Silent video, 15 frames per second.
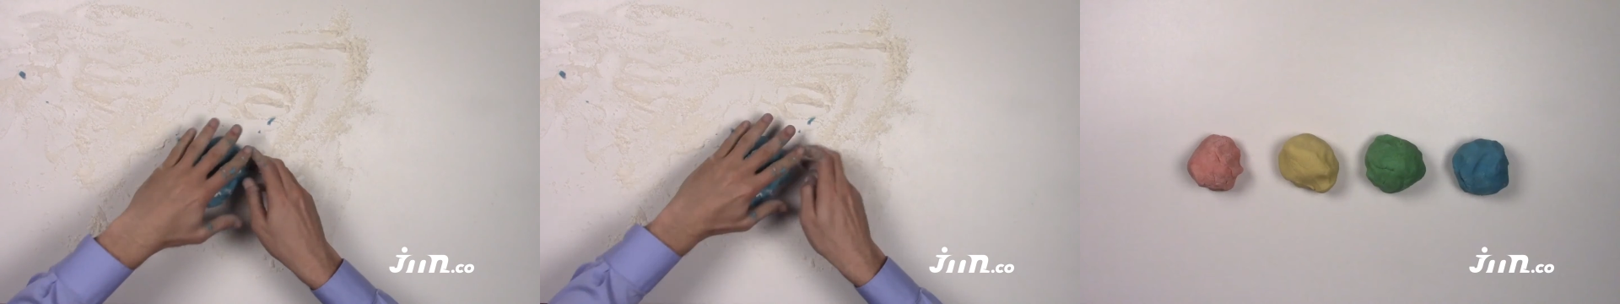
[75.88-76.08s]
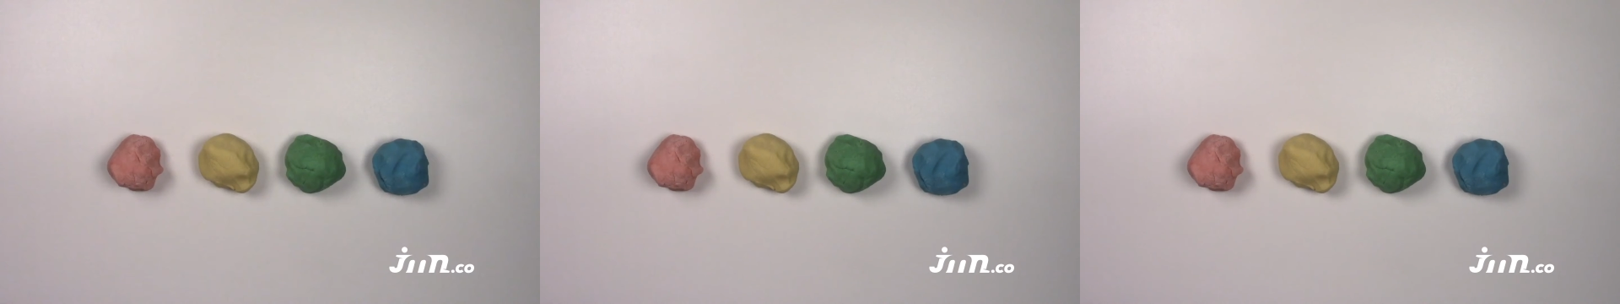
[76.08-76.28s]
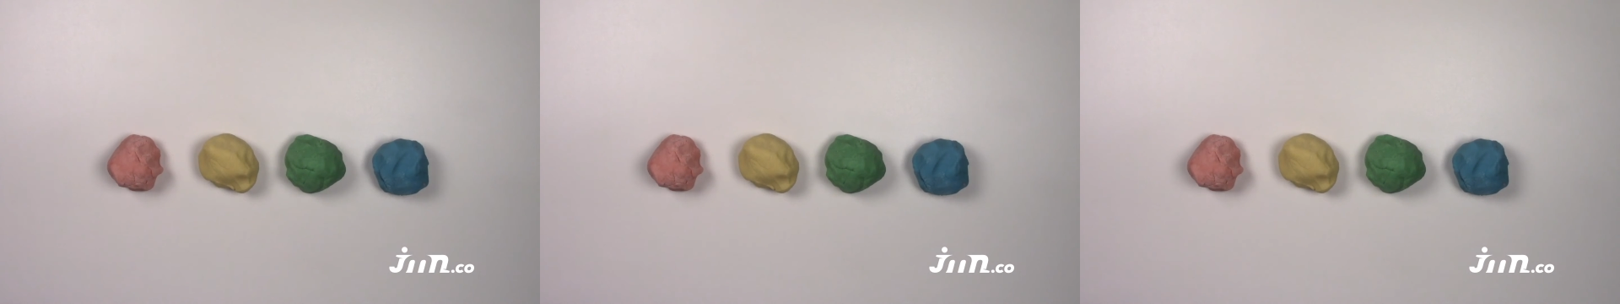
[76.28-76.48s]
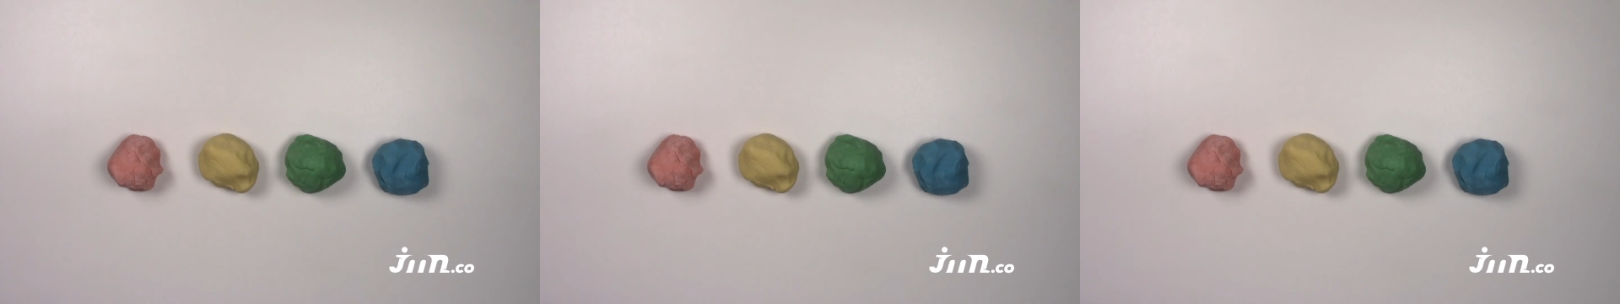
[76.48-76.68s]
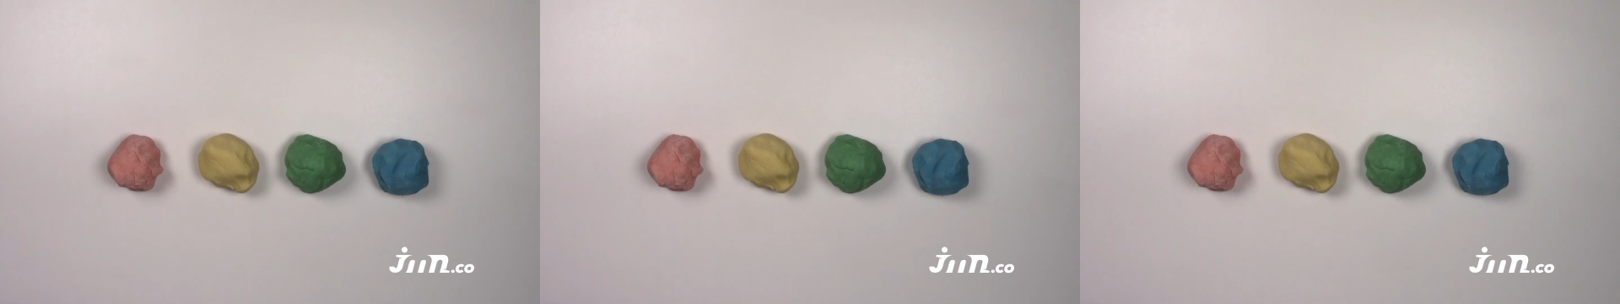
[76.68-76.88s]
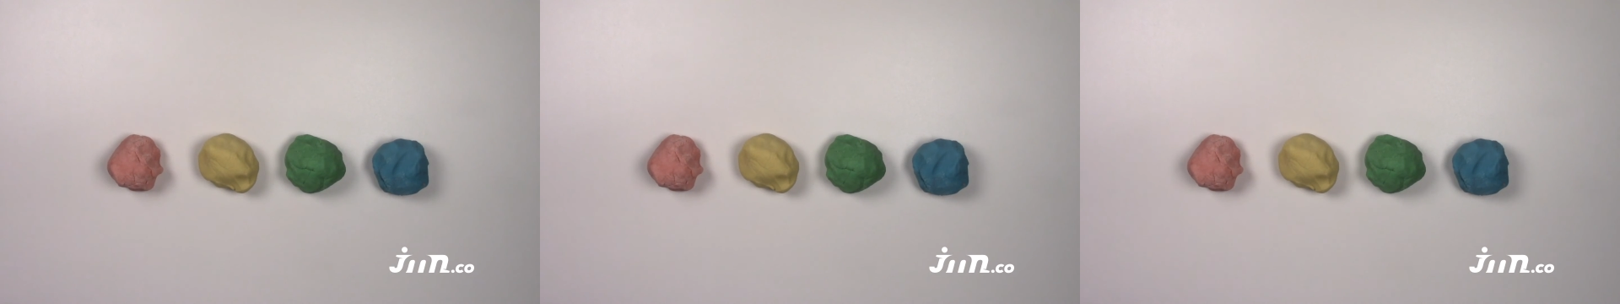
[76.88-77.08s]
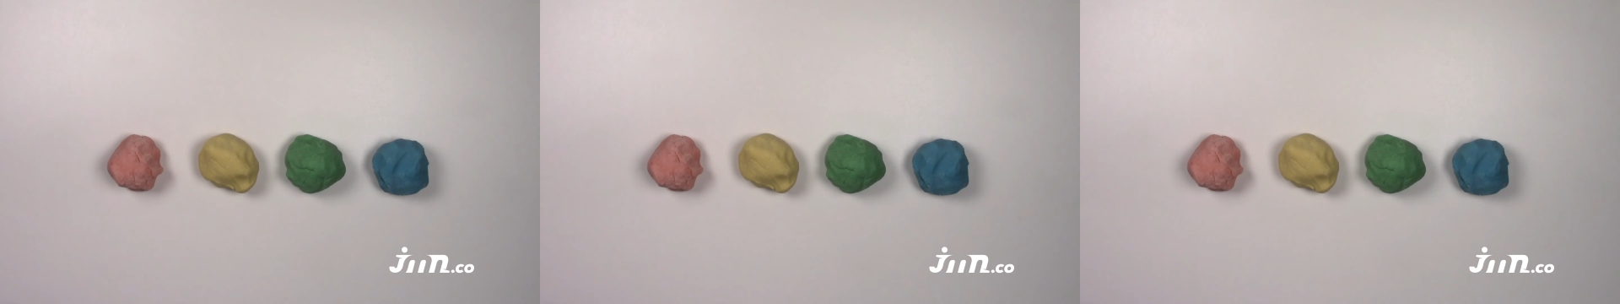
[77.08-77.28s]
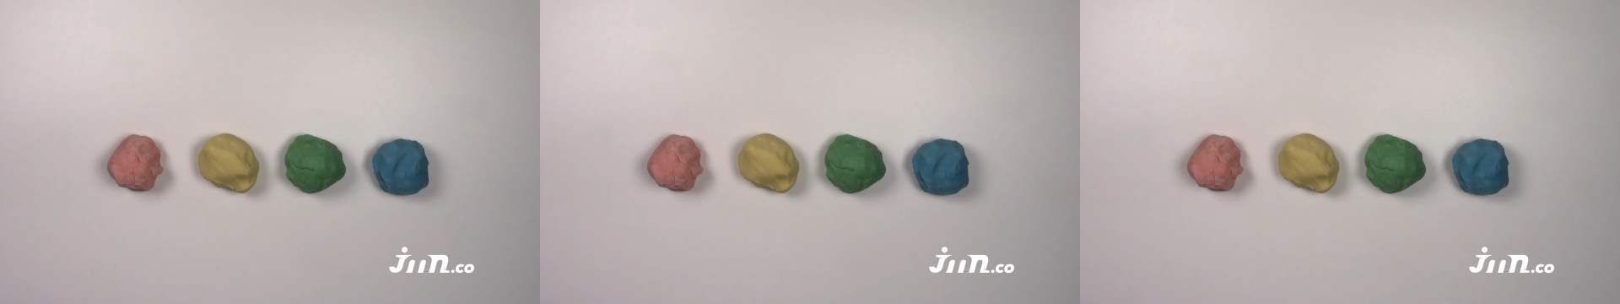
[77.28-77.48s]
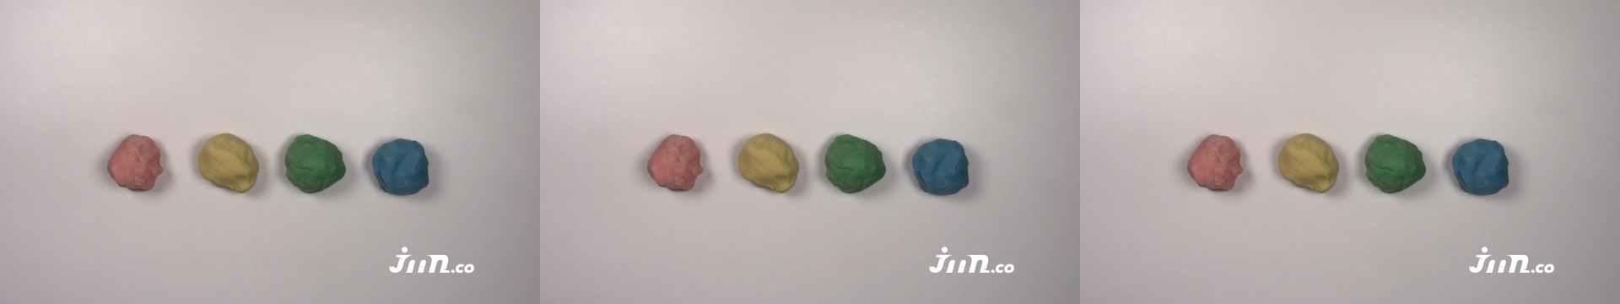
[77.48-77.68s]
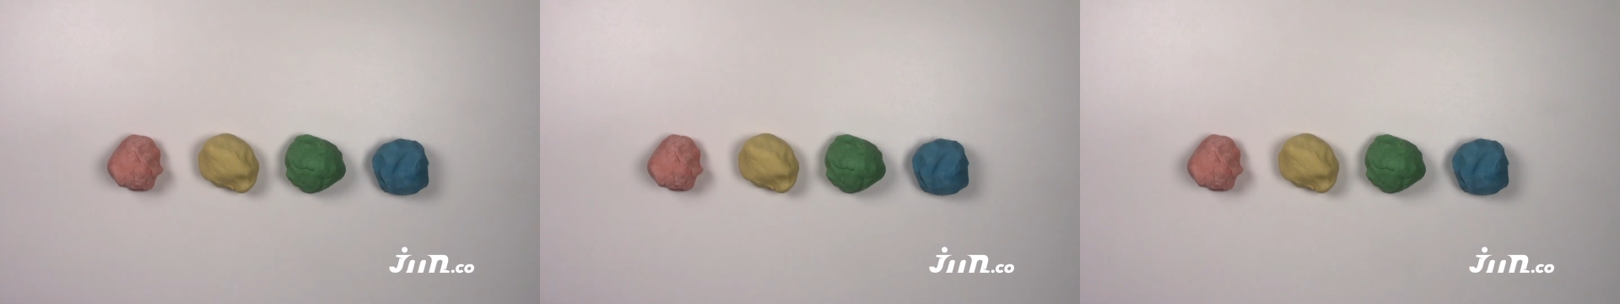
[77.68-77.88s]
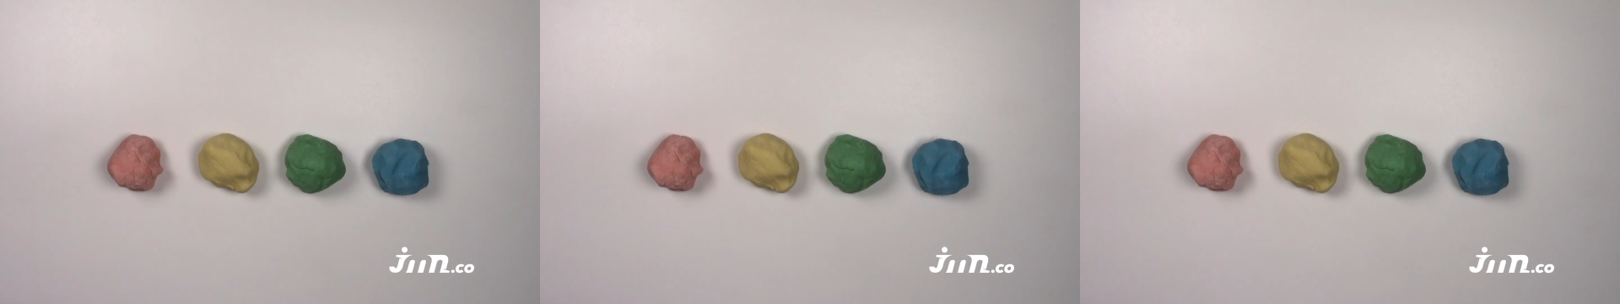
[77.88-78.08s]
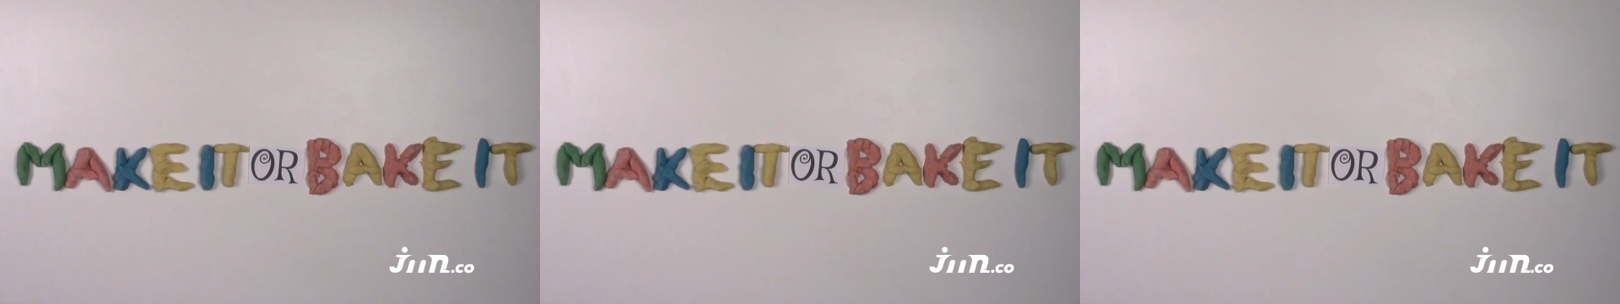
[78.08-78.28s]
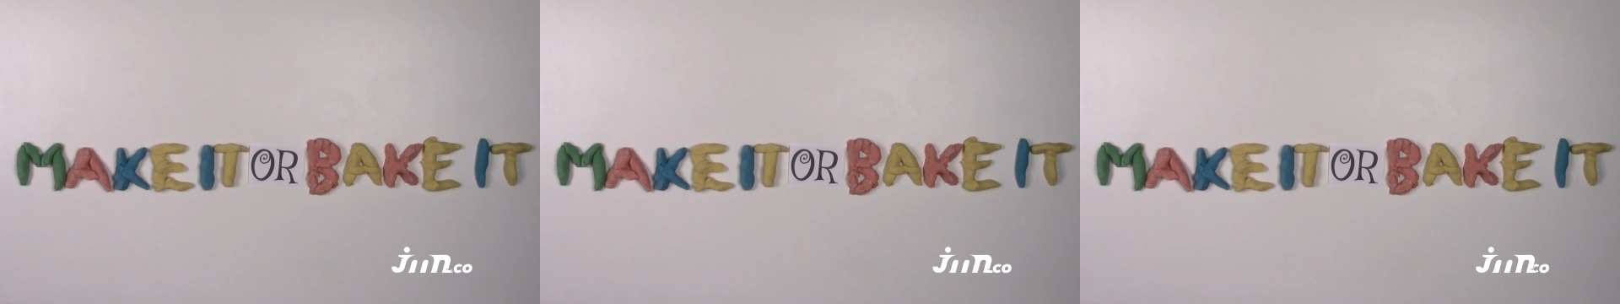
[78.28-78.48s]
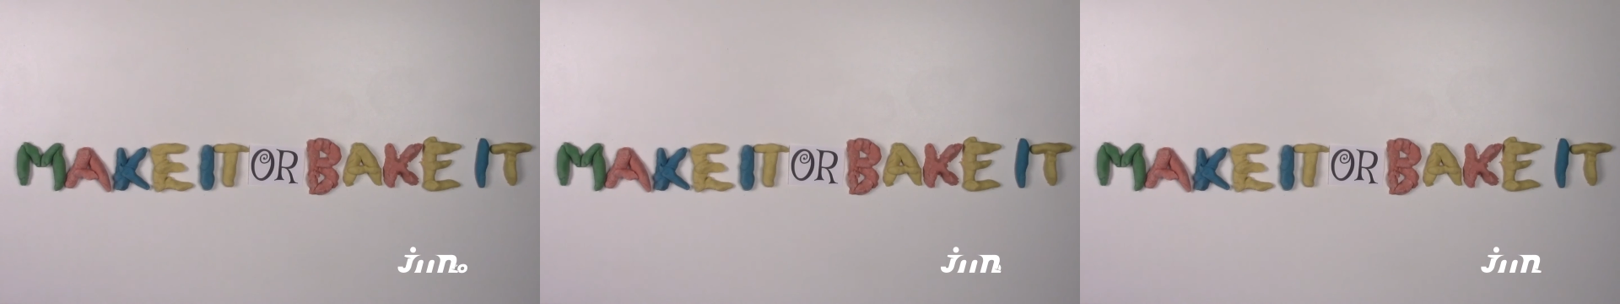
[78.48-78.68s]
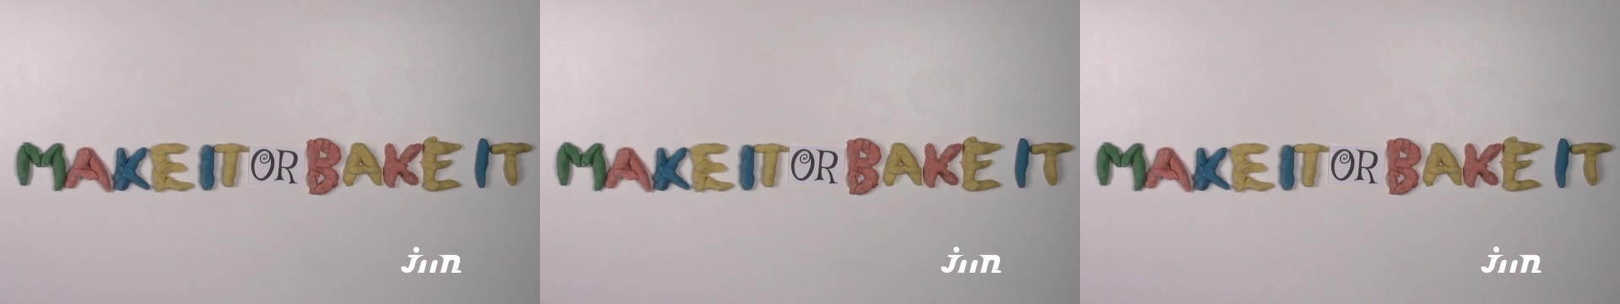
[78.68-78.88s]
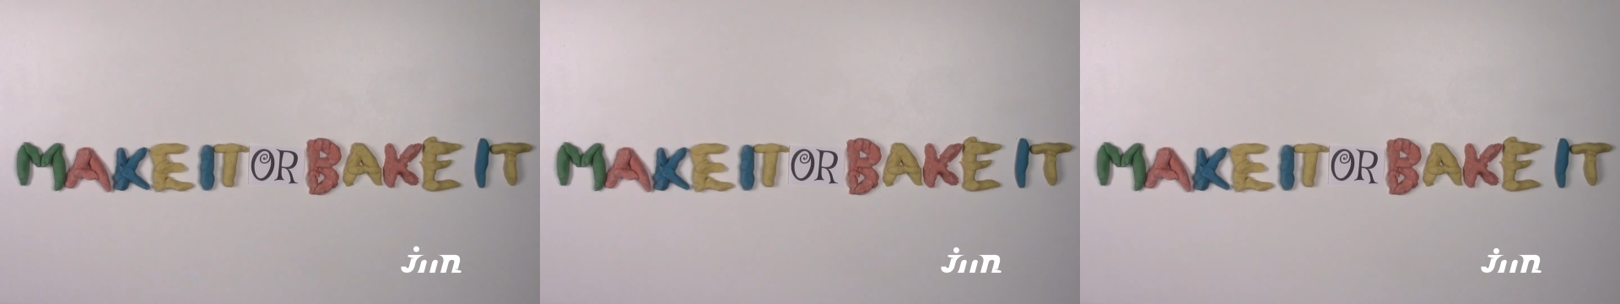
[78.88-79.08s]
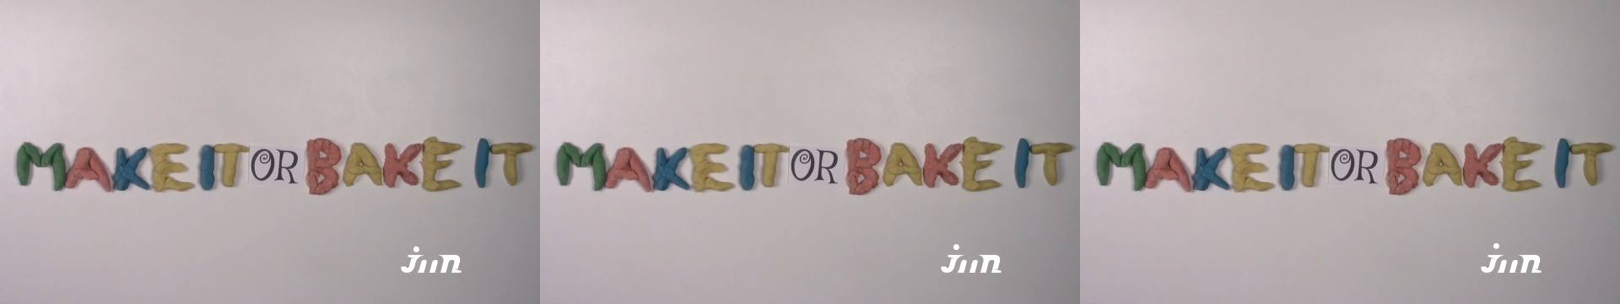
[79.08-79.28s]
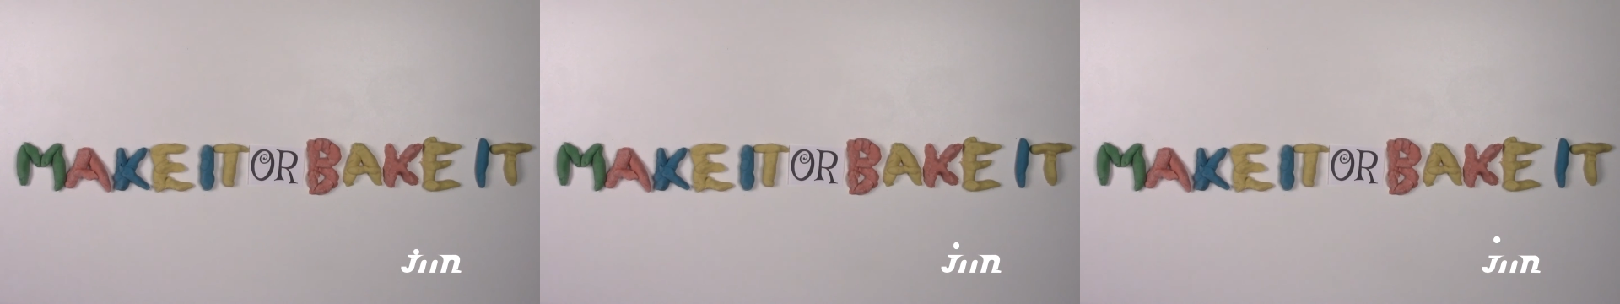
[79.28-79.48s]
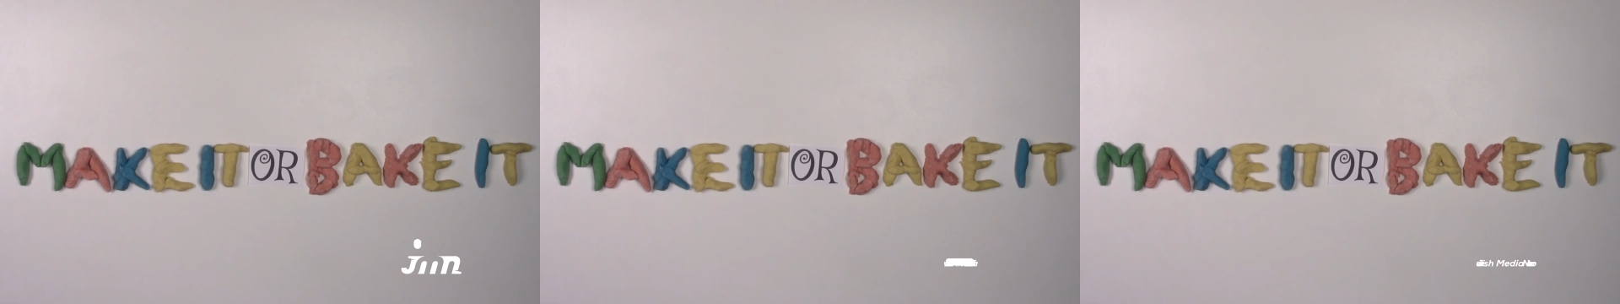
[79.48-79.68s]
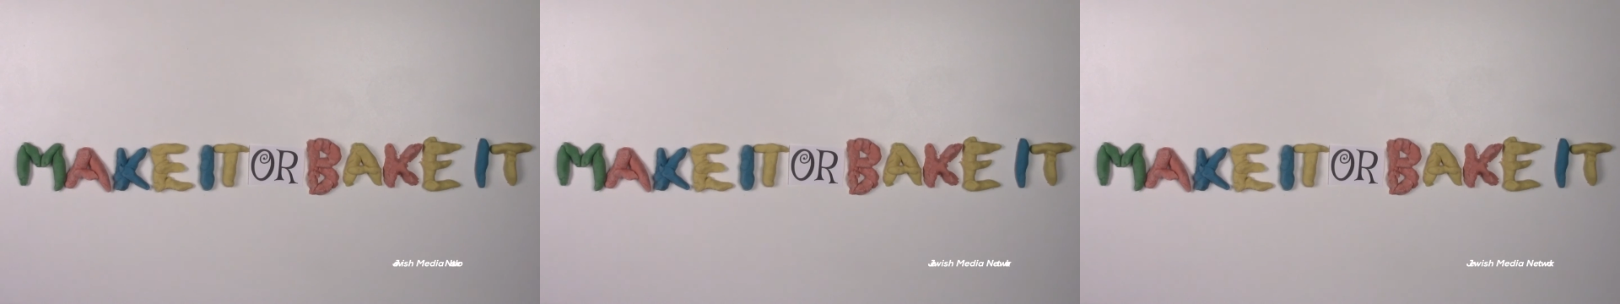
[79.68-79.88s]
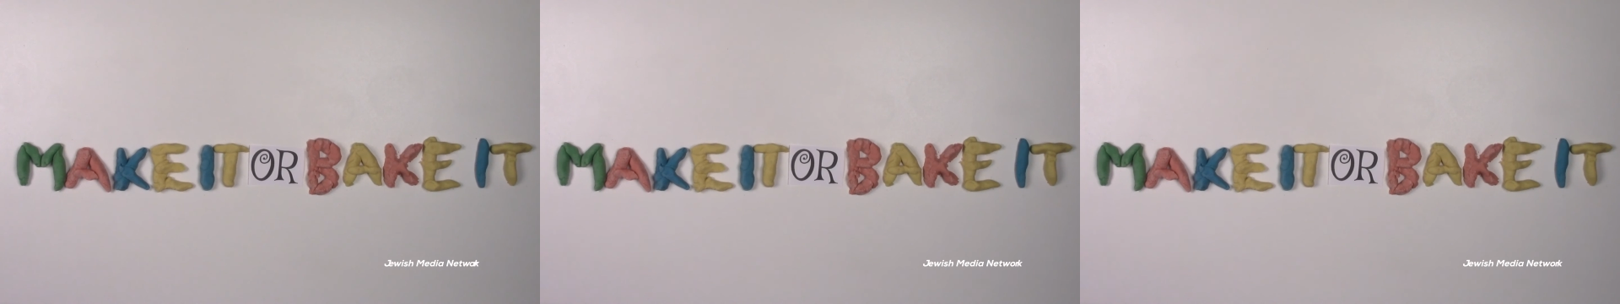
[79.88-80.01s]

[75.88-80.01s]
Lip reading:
Nobody's mouth can be seen.